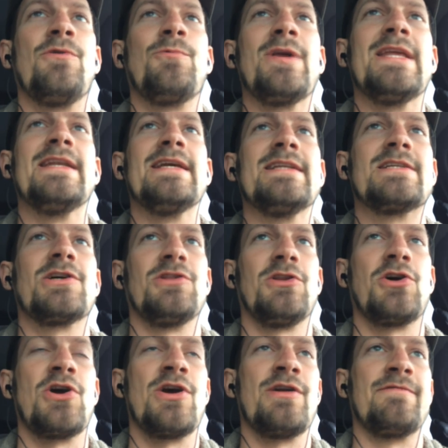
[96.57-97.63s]
we need to
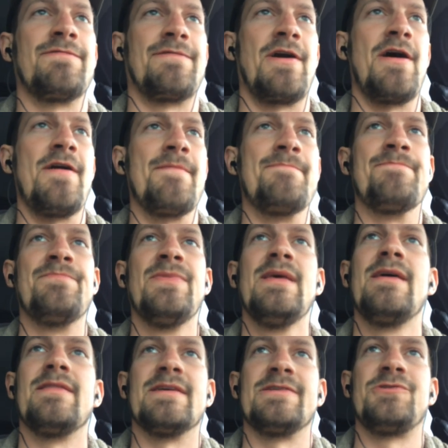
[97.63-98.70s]
learn from
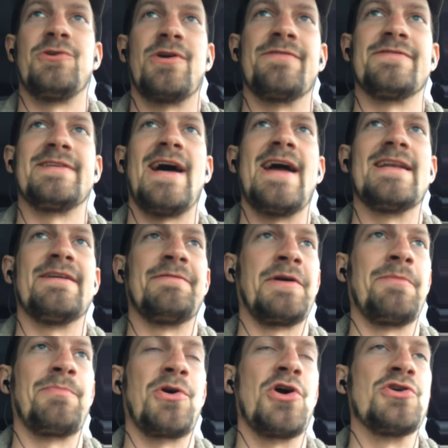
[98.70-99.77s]
this sort of
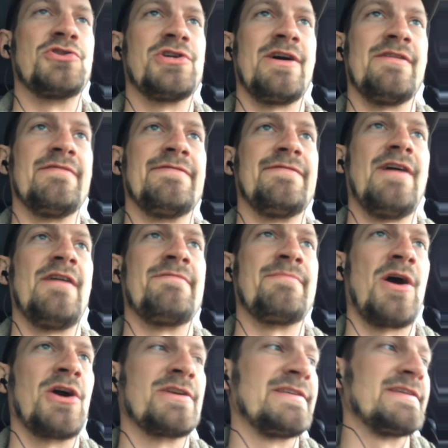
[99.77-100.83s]
scientific approach of
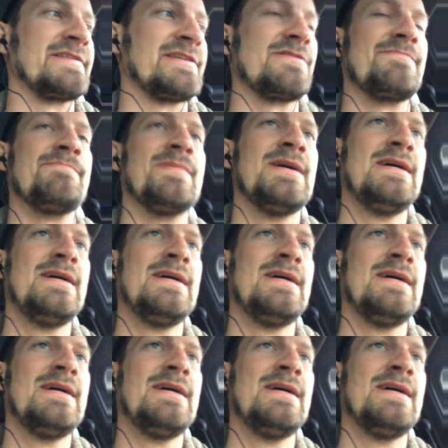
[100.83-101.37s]
Marxism,